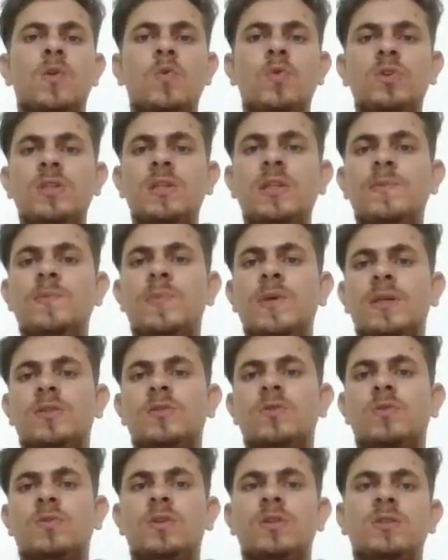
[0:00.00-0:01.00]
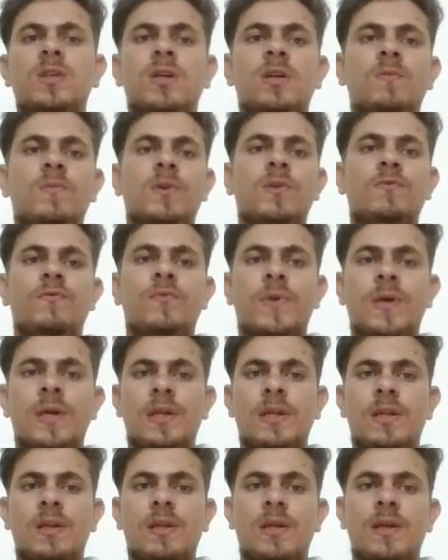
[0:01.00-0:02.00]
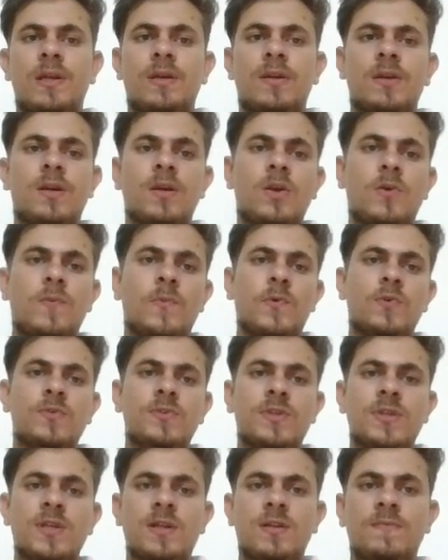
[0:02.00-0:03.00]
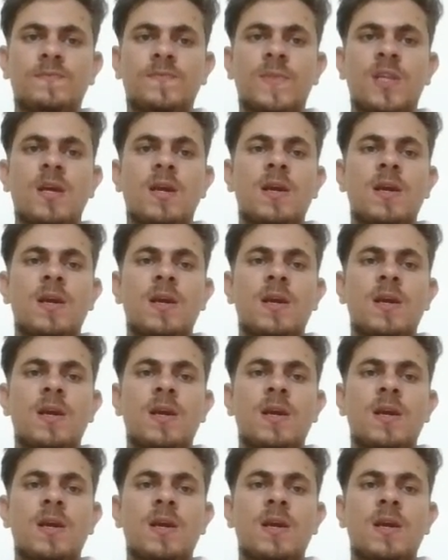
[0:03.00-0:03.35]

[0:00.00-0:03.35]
loosely based on the German fairy tale Rapunzel